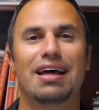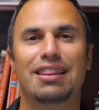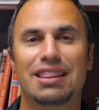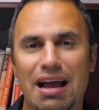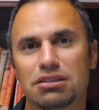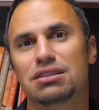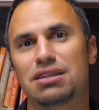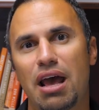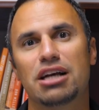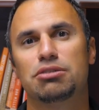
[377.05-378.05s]
That's a
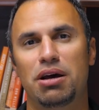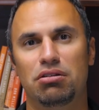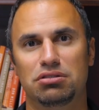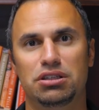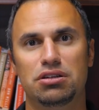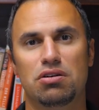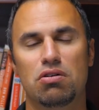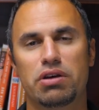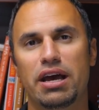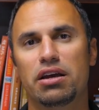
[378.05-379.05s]
tax penalty,
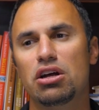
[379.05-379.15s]
okay?